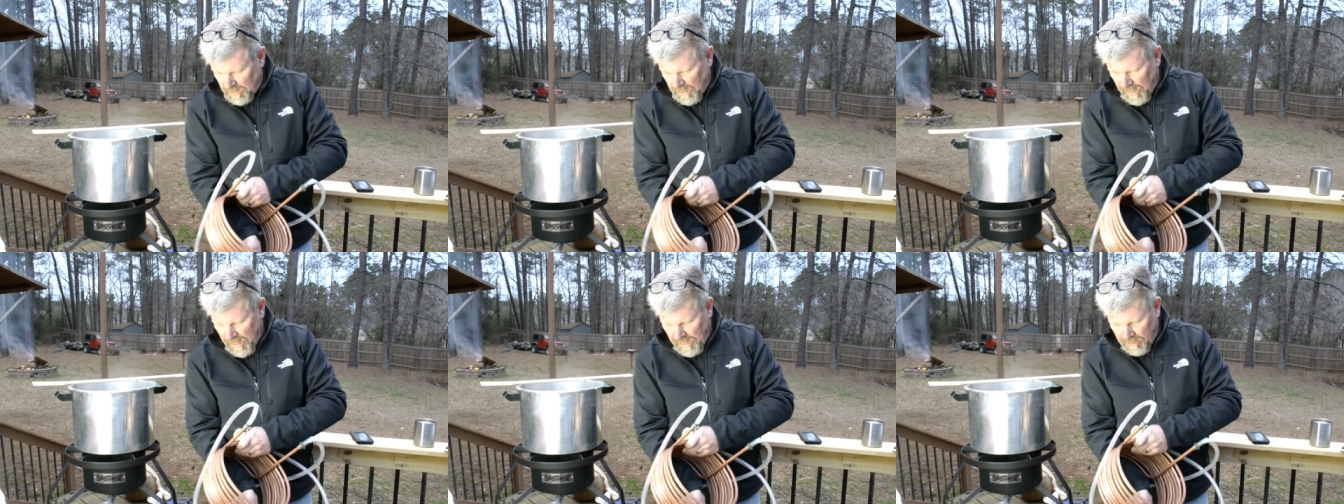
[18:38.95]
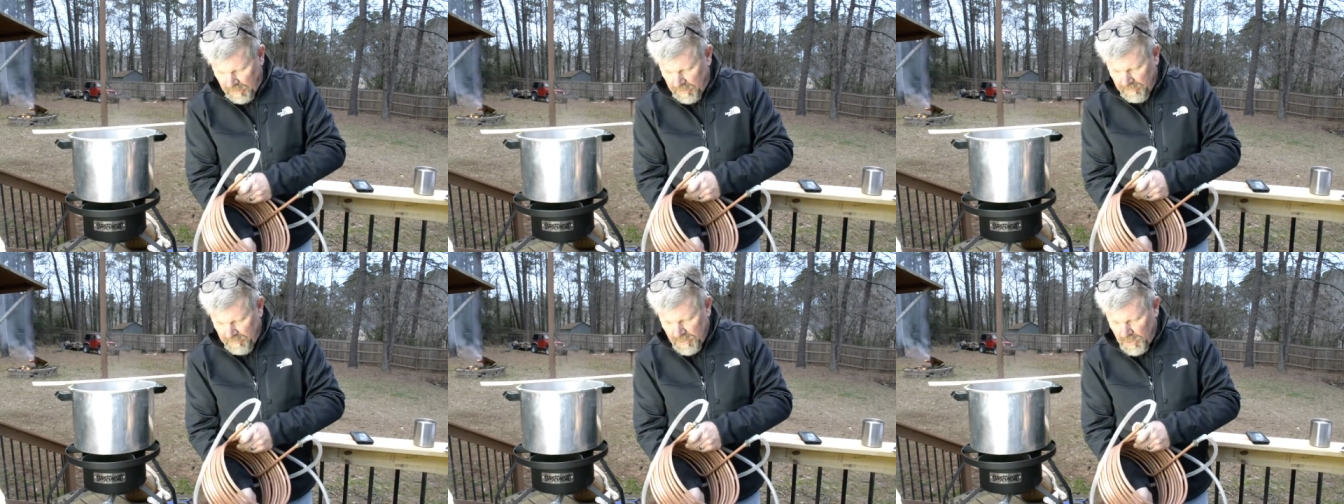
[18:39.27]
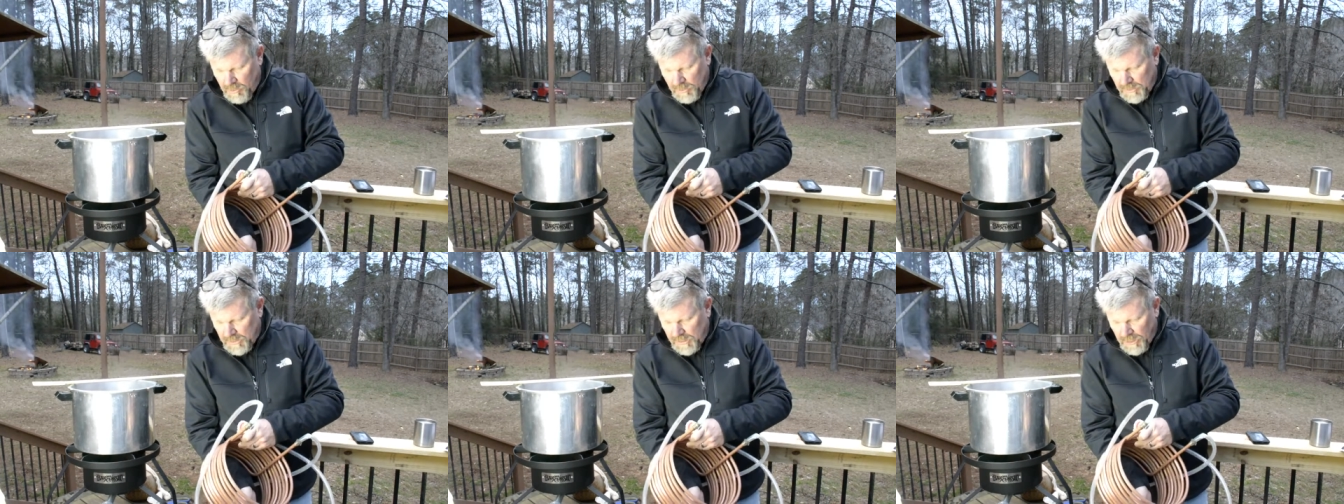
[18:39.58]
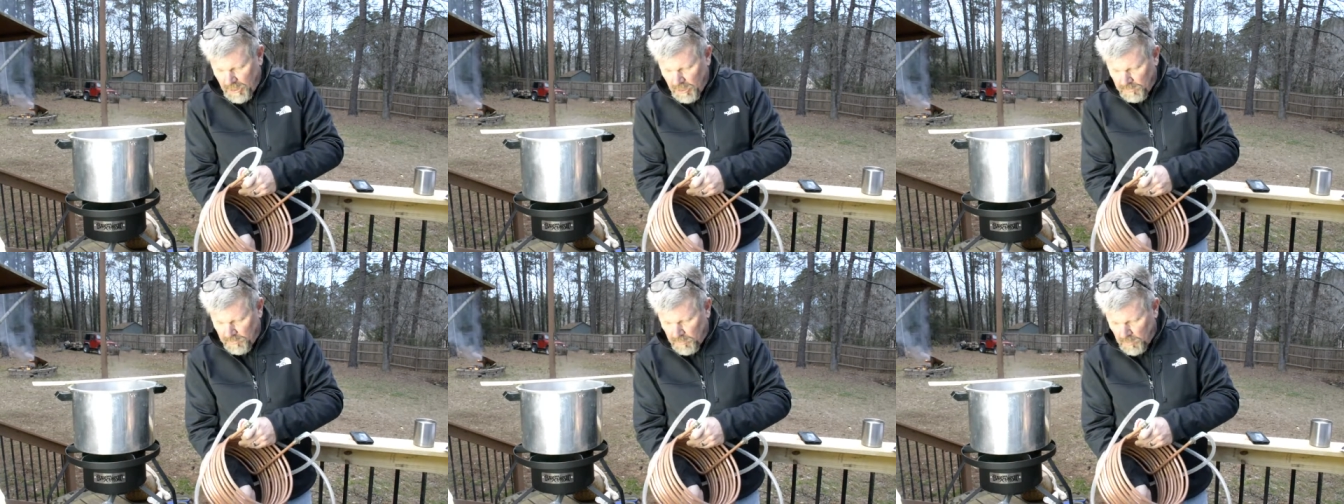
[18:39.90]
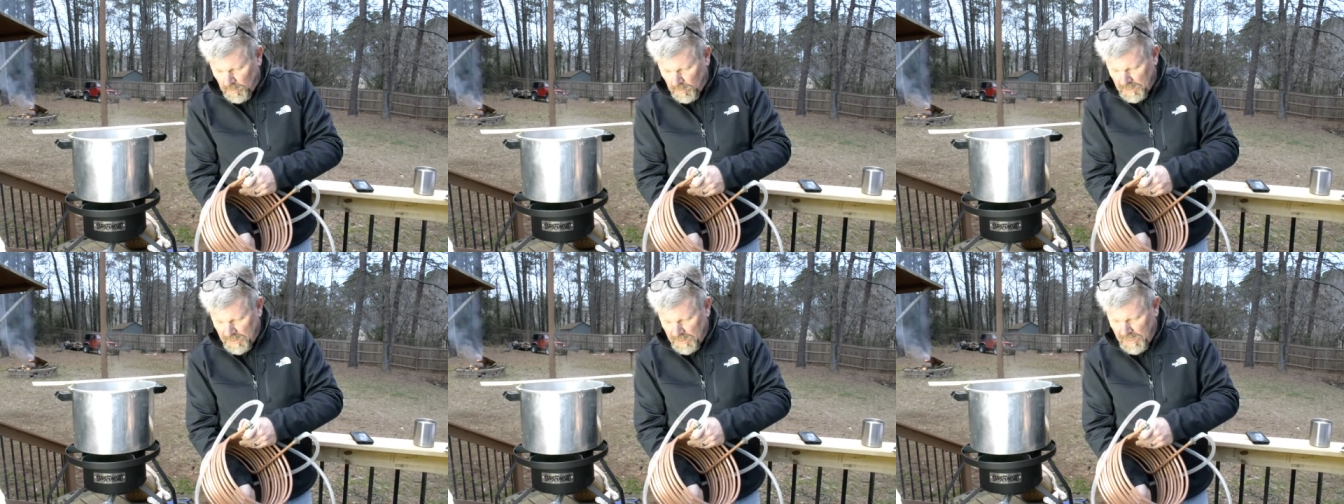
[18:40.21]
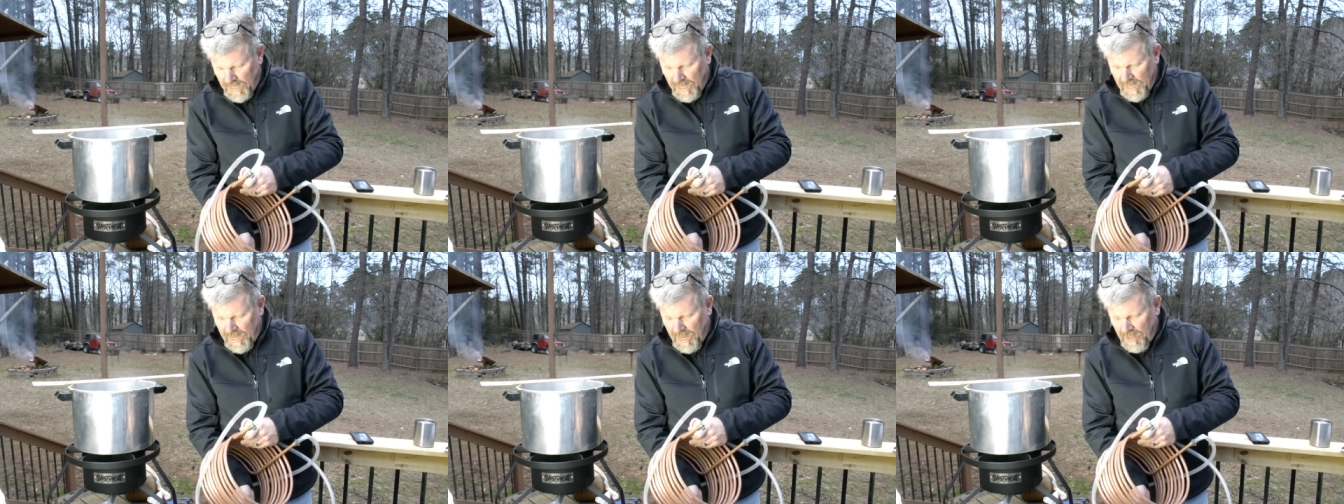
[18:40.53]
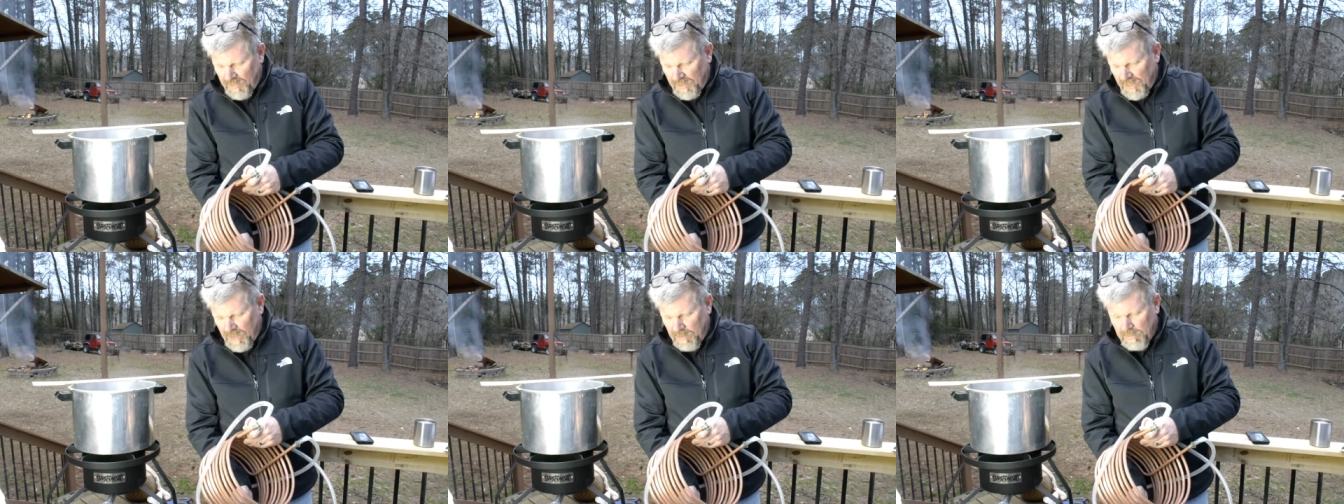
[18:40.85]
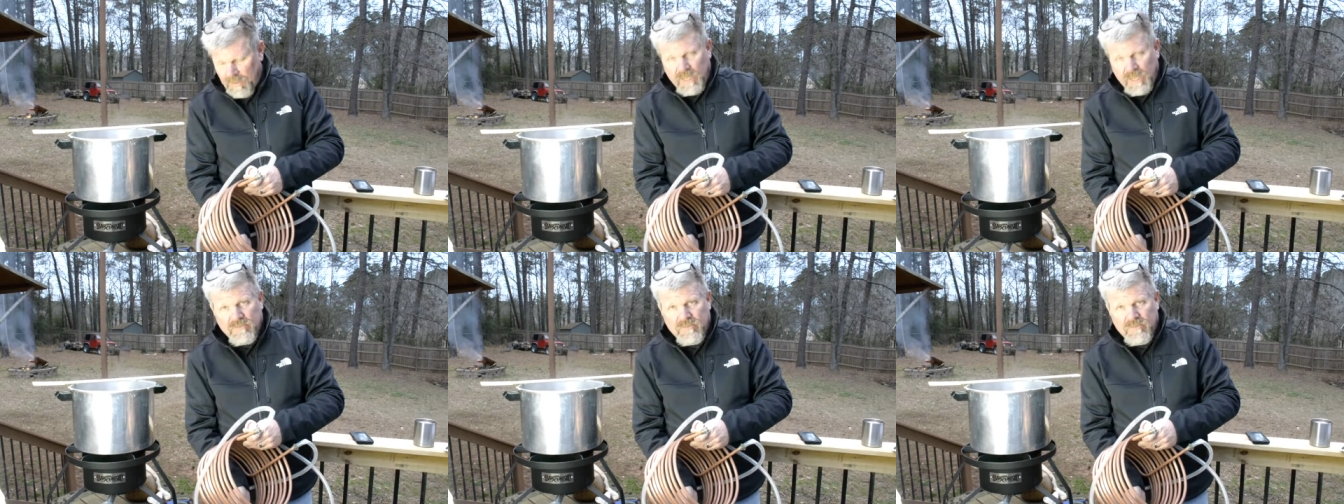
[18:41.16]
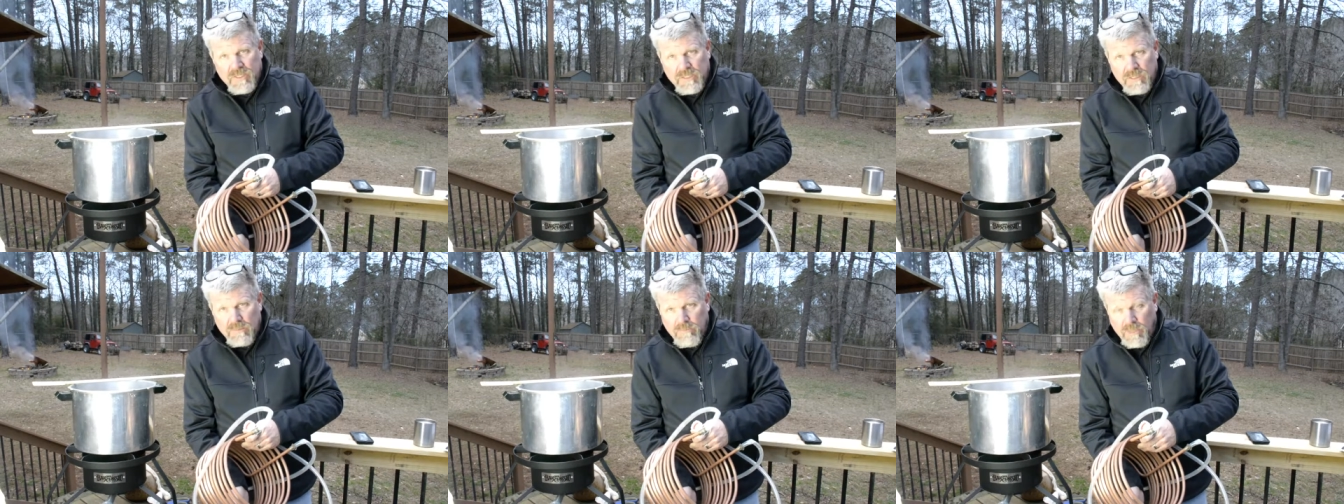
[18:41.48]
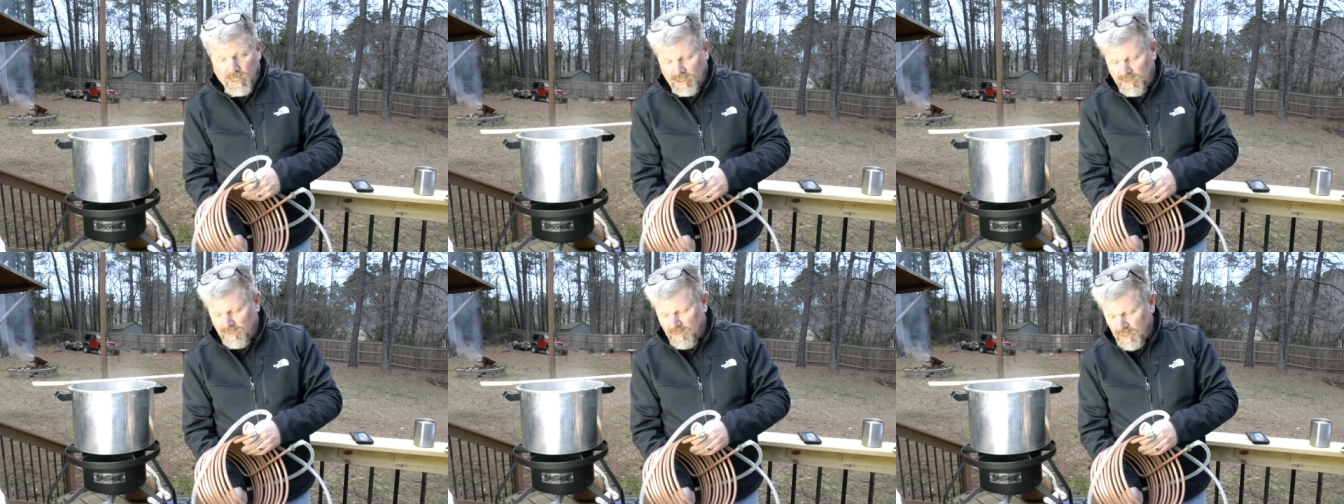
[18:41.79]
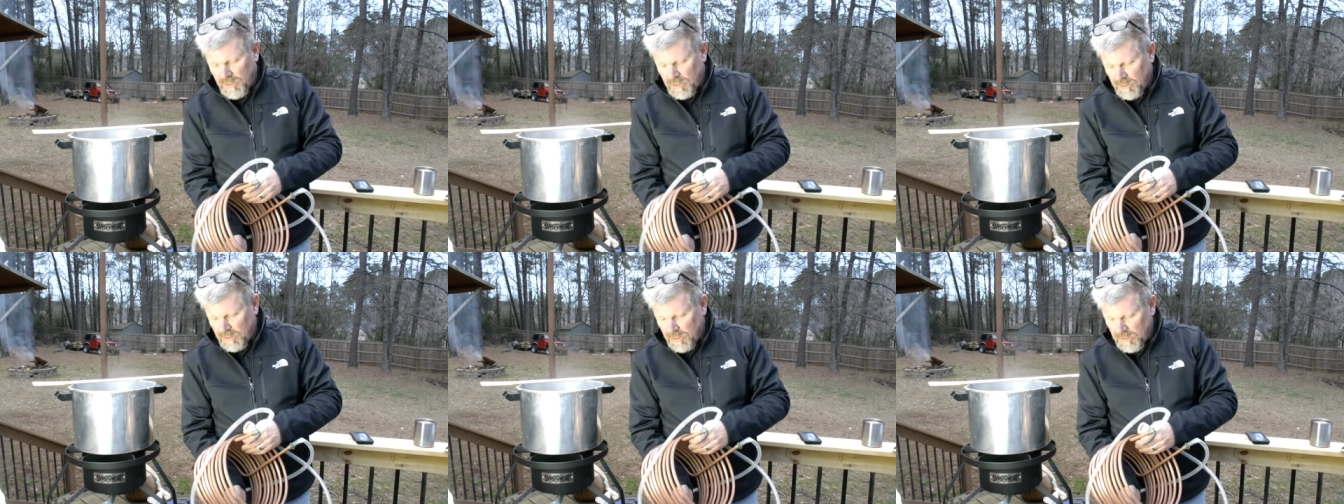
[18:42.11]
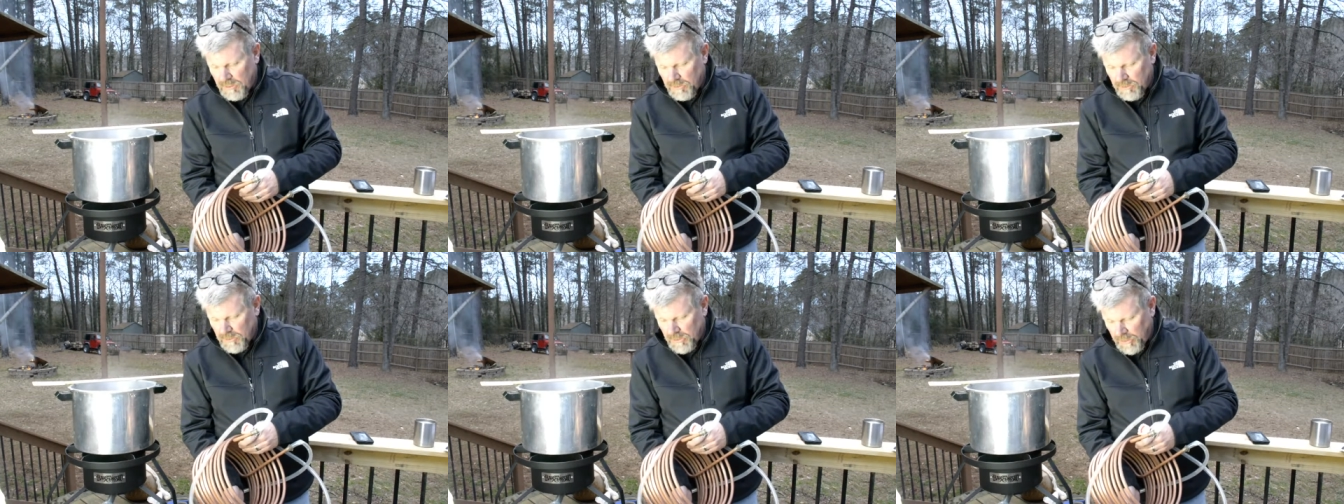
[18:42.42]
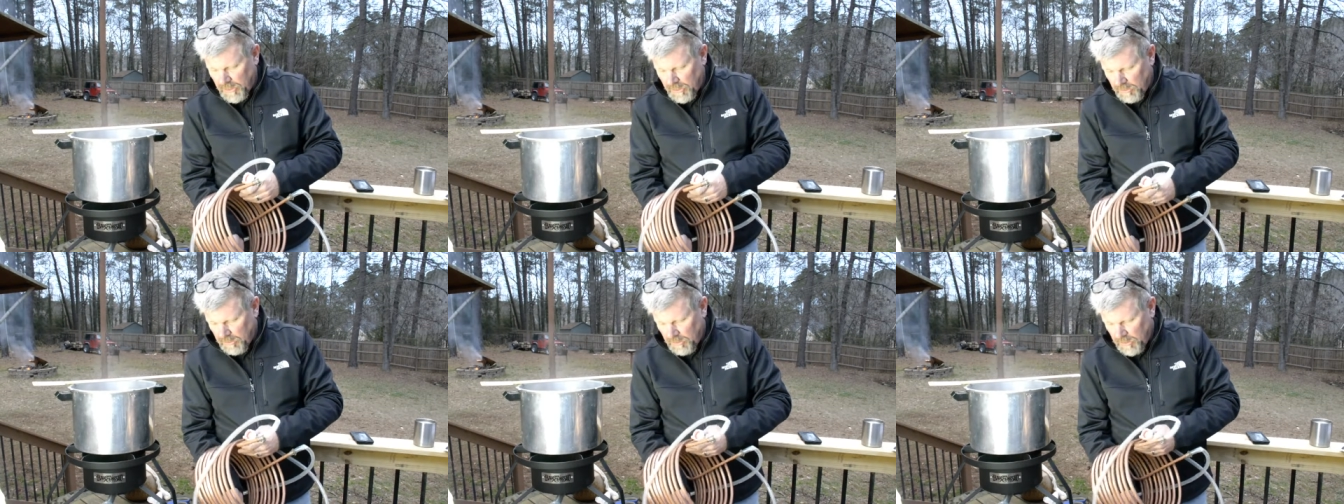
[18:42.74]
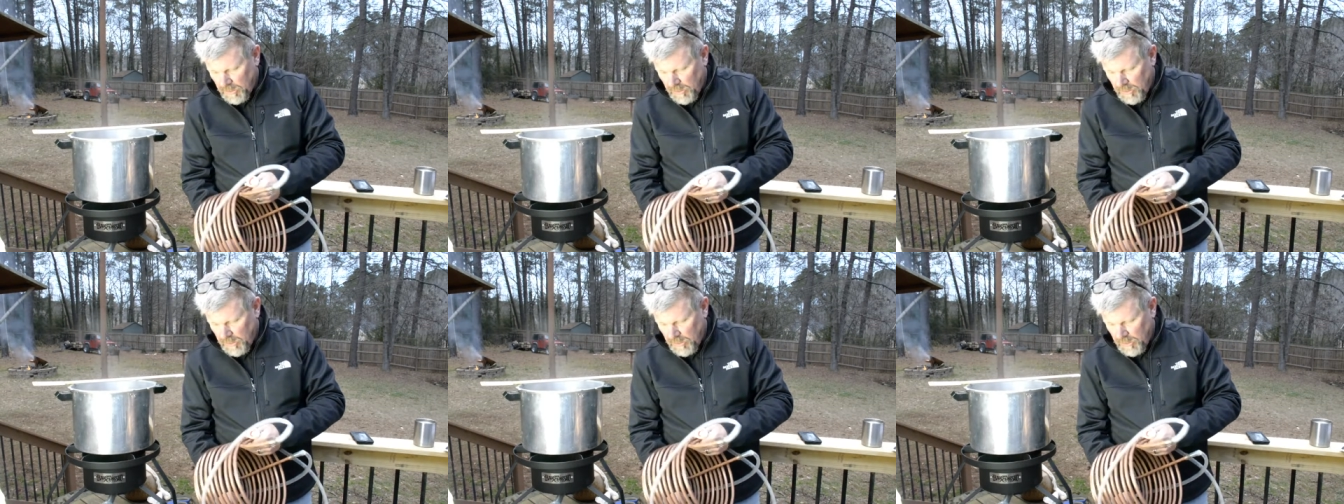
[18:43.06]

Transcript: I don't even know what they go for today. I think I paid fifty bucks for this years ago.